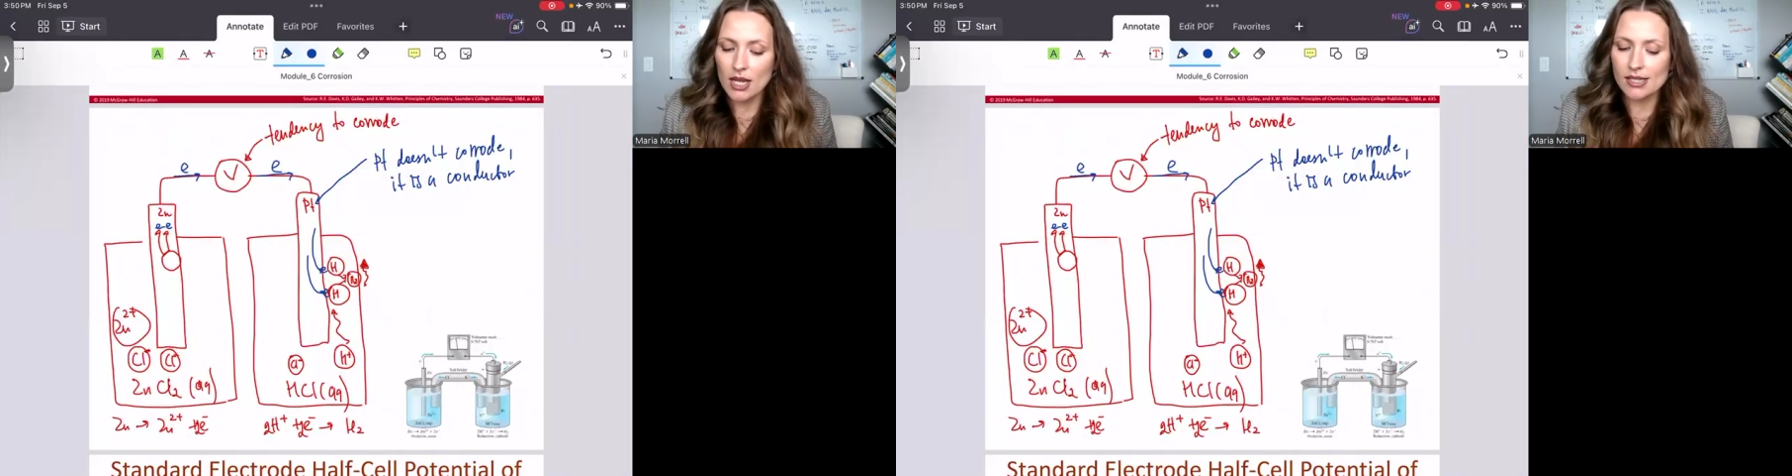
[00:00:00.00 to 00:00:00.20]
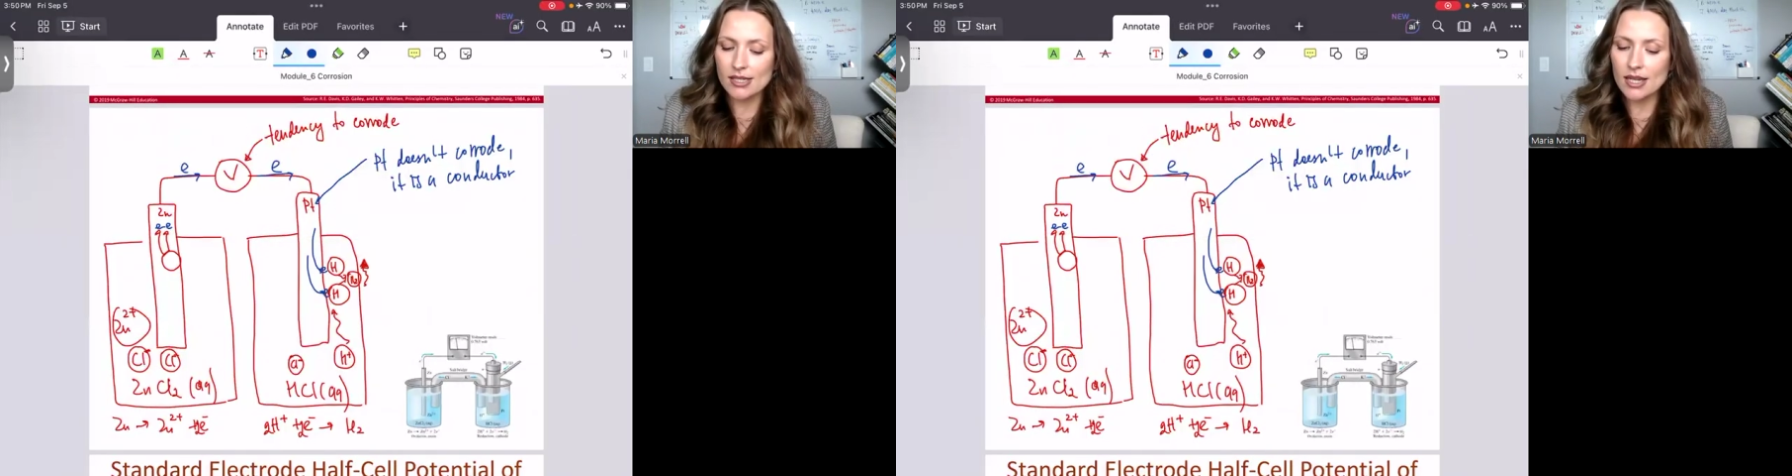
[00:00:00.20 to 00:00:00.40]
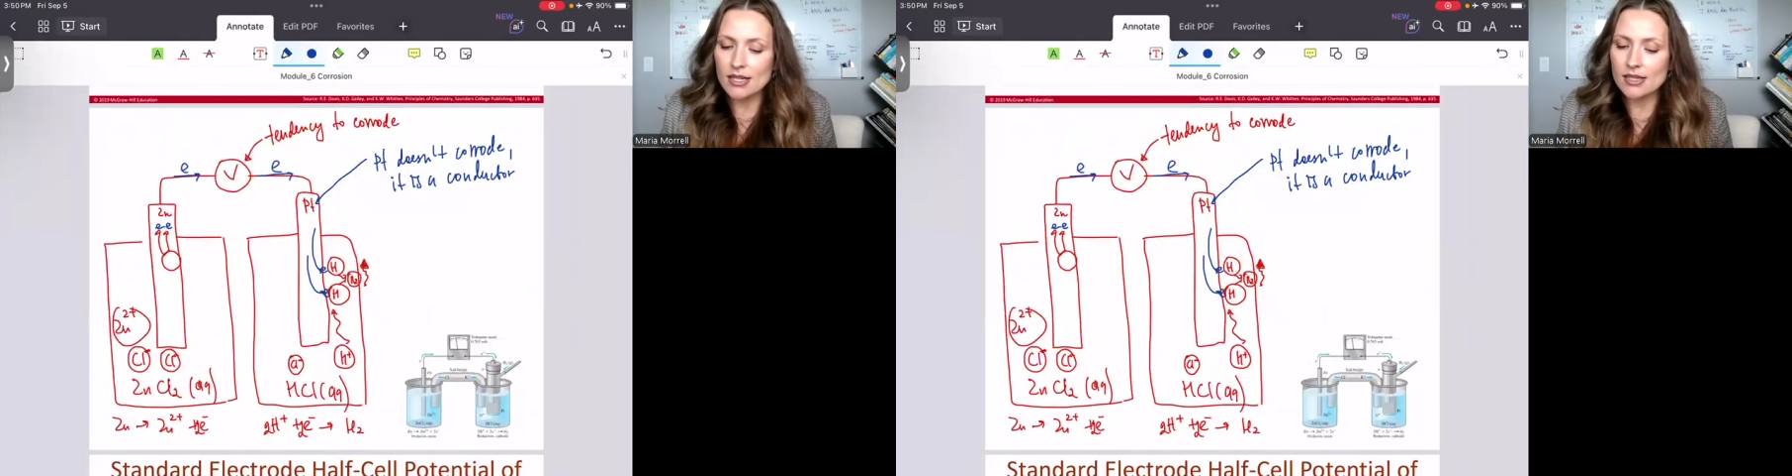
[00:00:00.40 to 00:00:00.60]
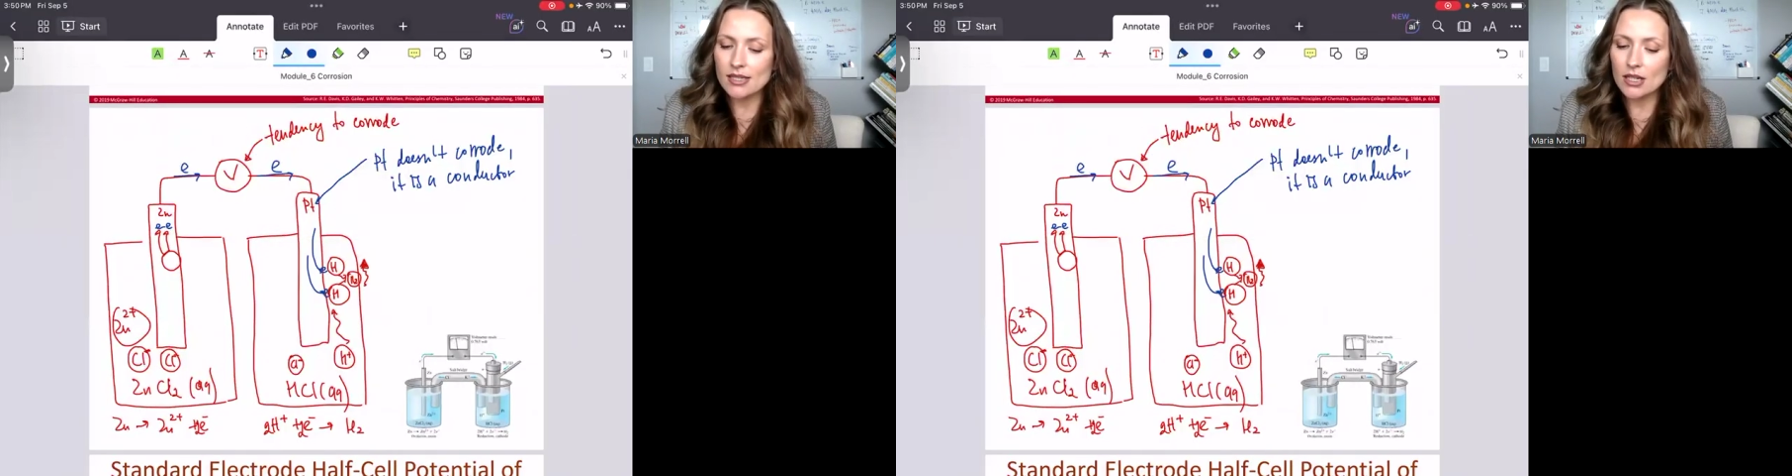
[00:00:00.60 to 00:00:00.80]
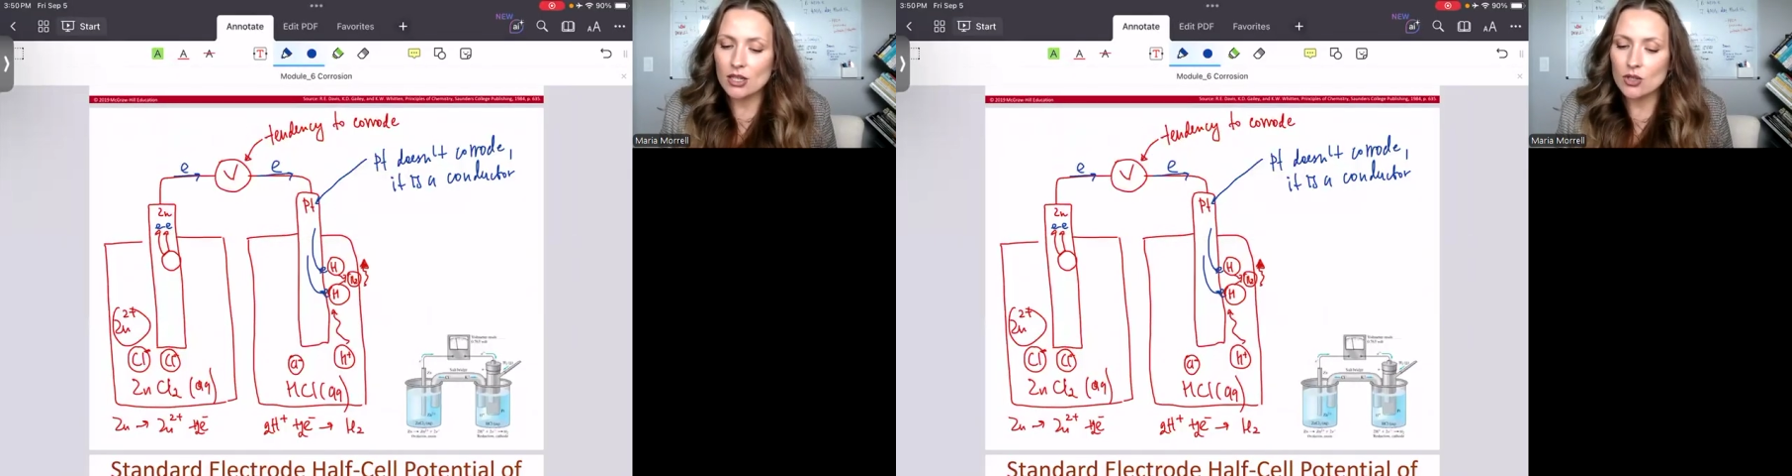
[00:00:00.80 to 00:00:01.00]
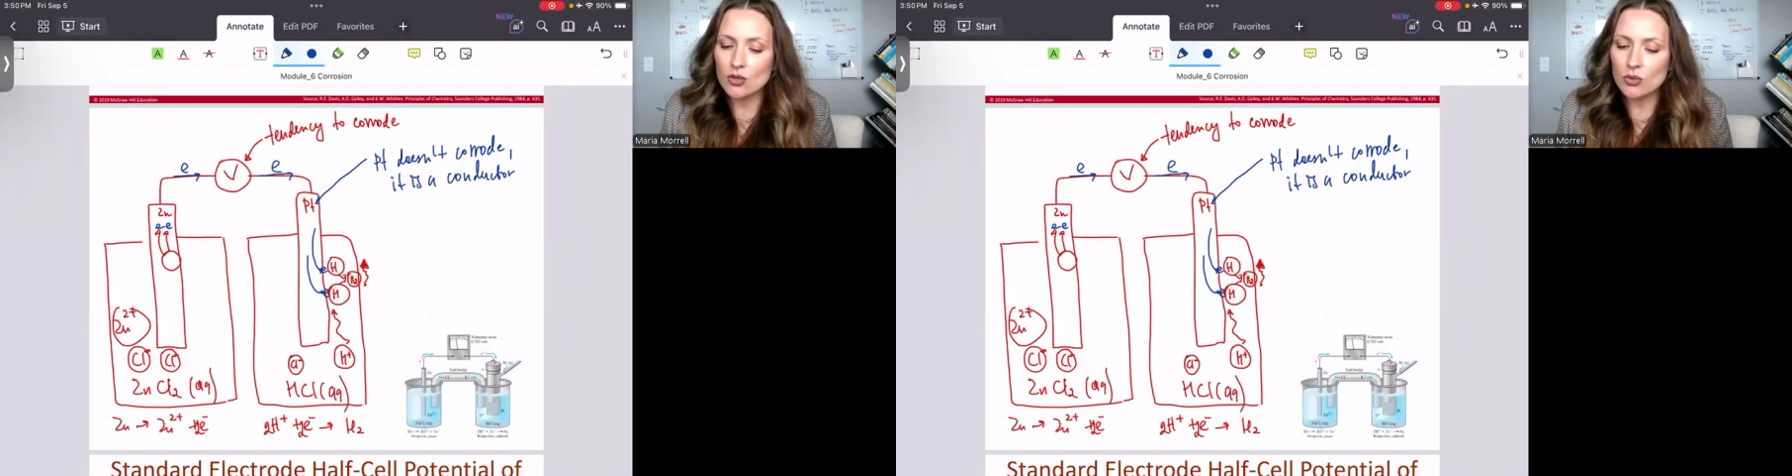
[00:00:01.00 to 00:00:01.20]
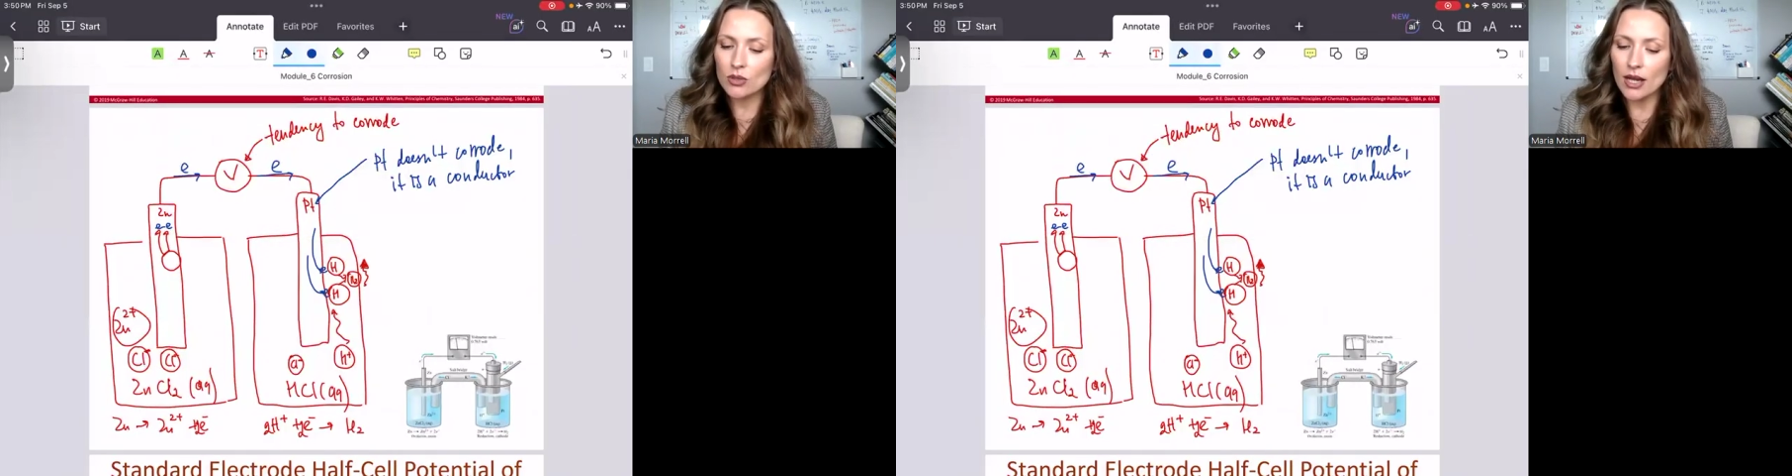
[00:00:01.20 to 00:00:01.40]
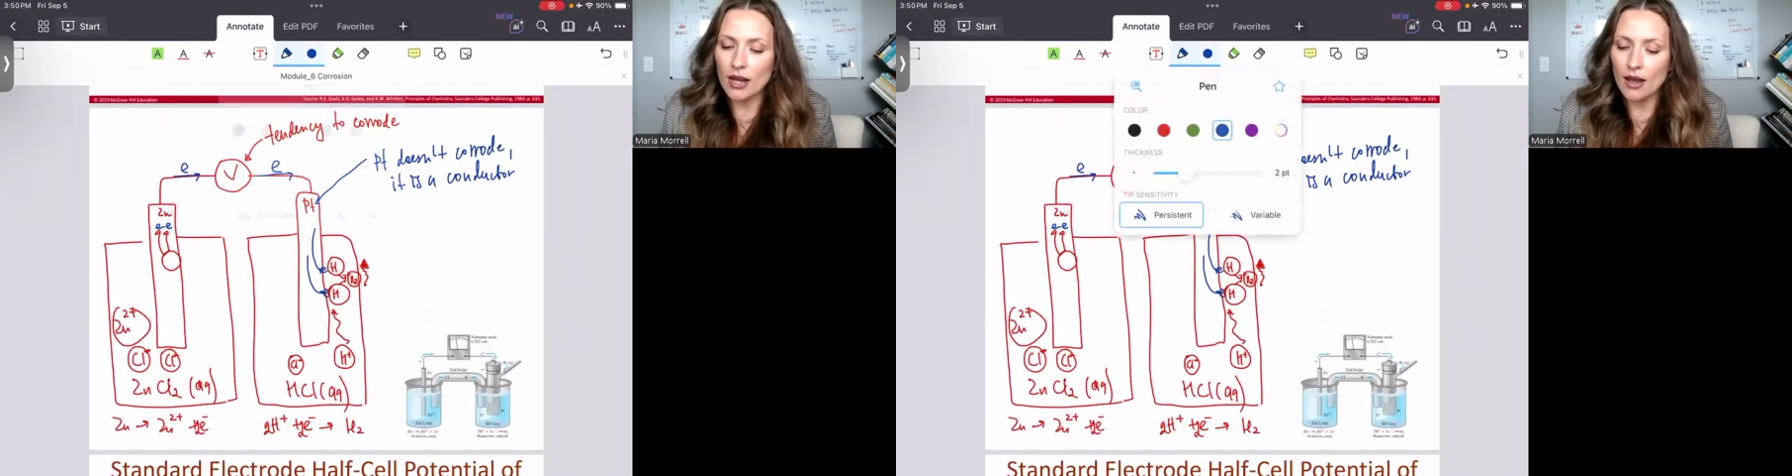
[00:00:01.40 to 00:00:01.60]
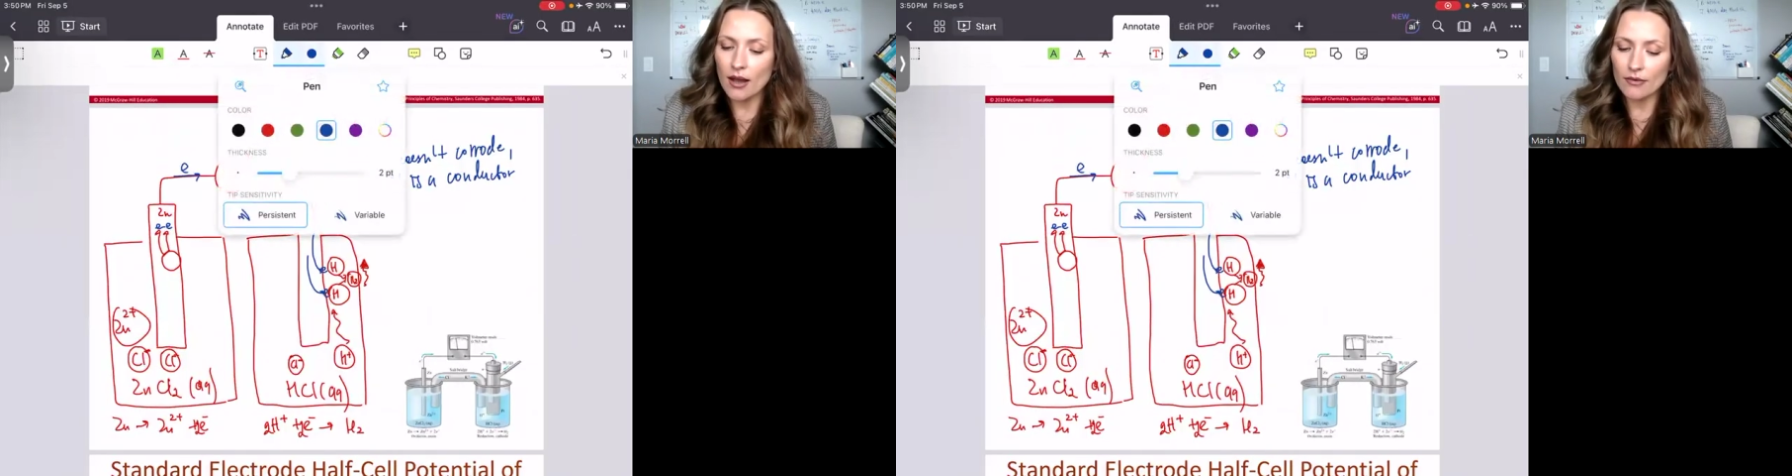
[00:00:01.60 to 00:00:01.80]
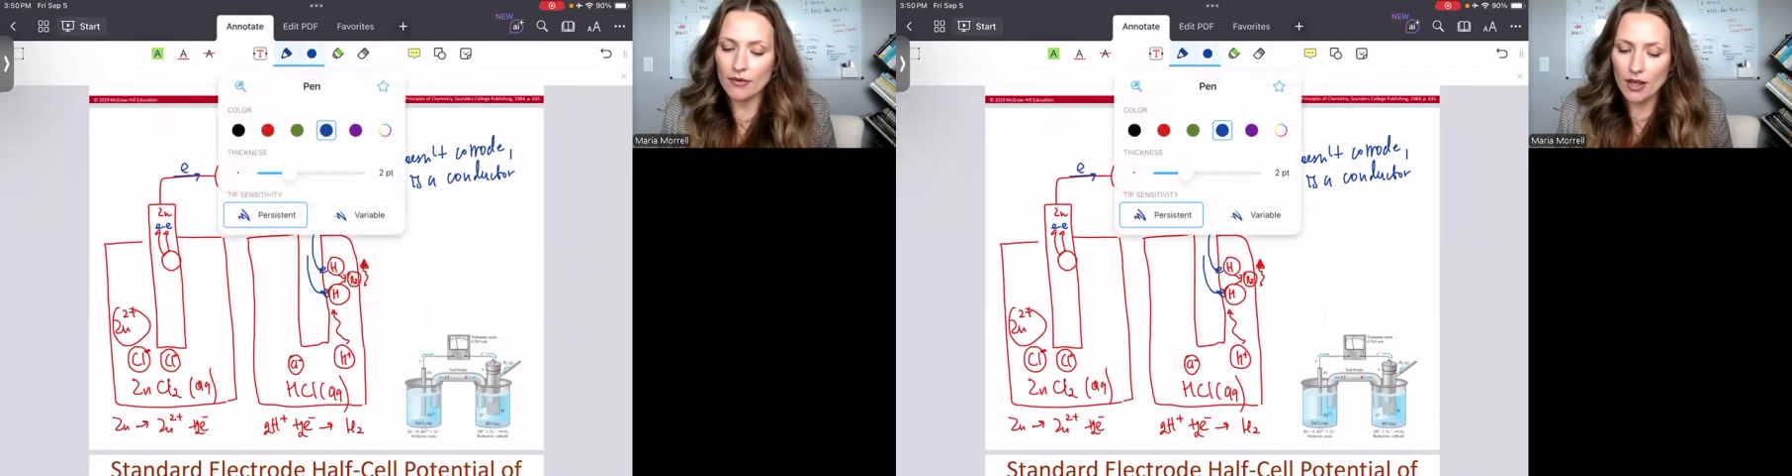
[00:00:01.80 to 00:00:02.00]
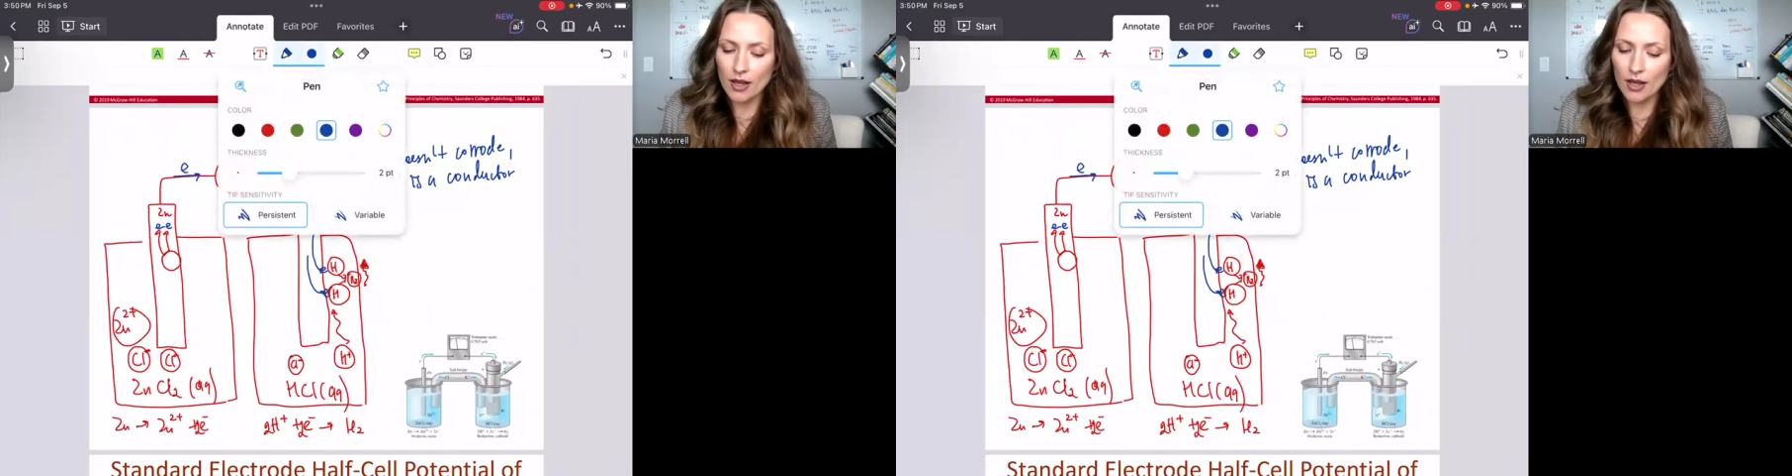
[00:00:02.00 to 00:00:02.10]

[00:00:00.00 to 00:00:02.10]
Since you will have,